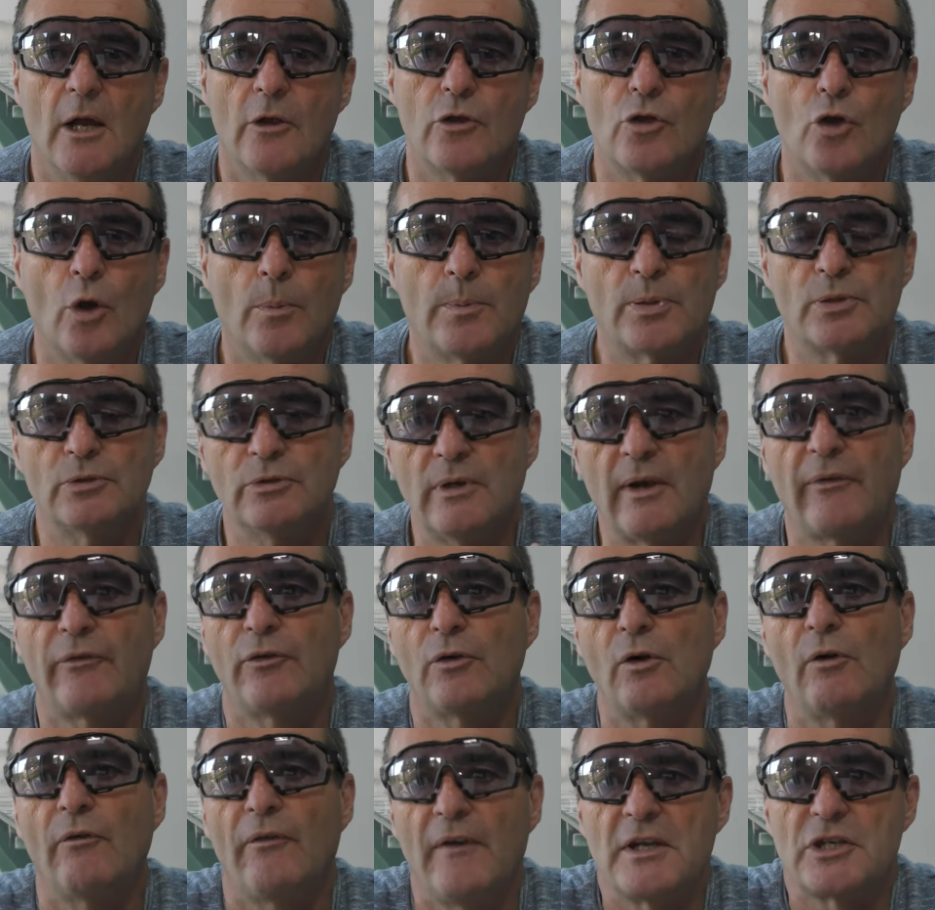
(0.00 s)
Your
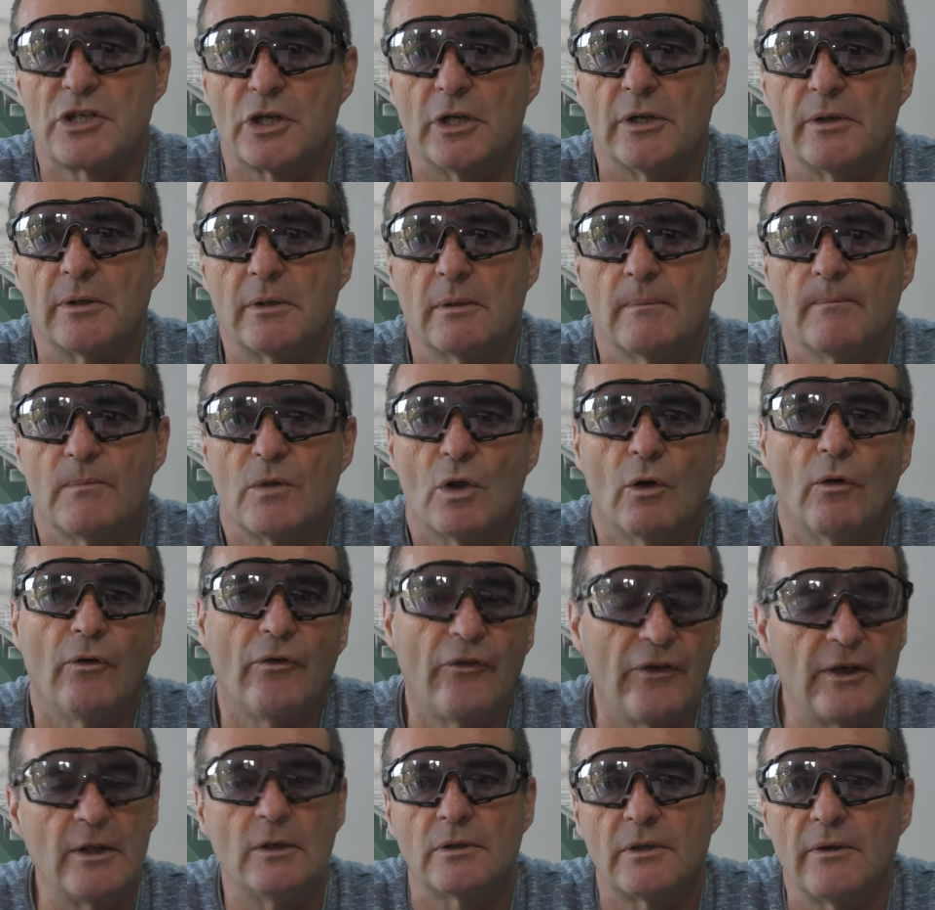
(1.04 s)
peripheral vision, your
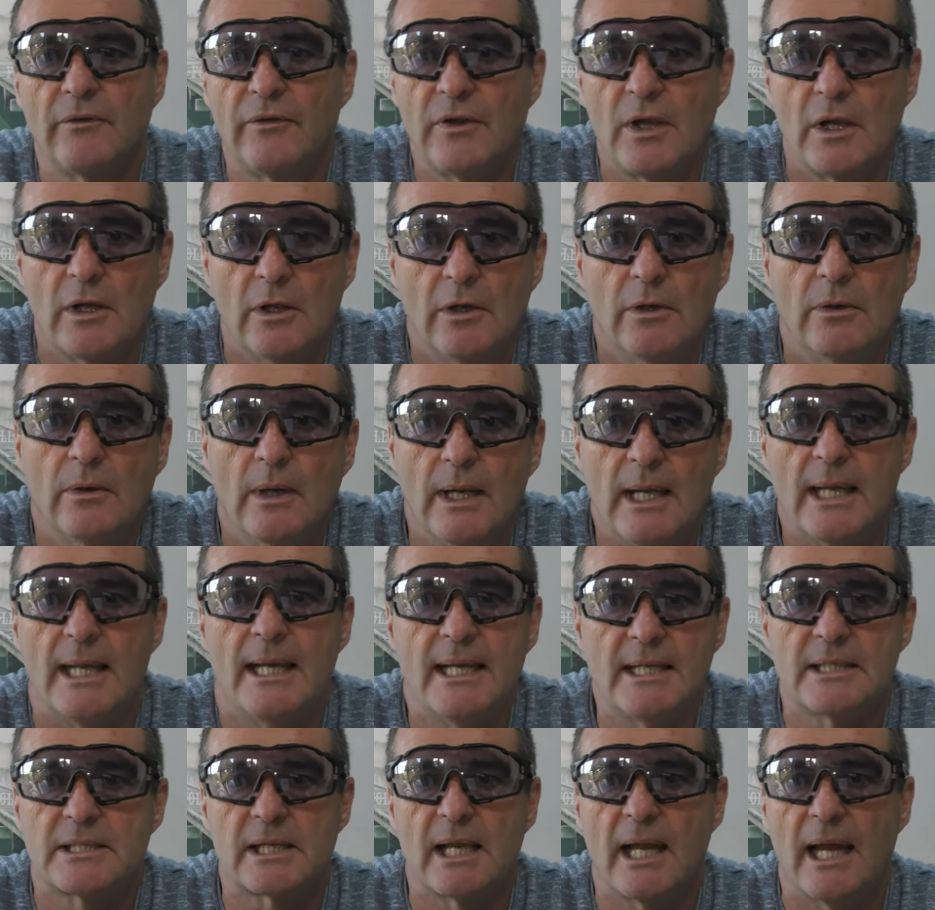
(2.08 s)
field of view,
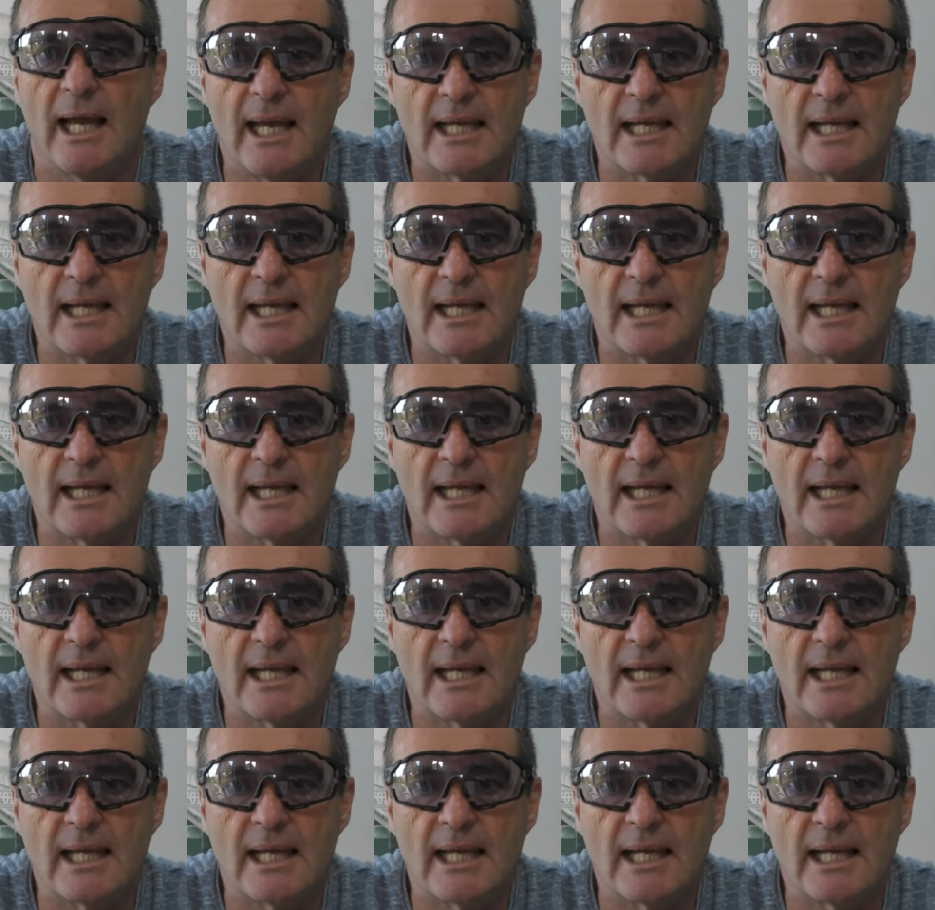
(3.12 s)
is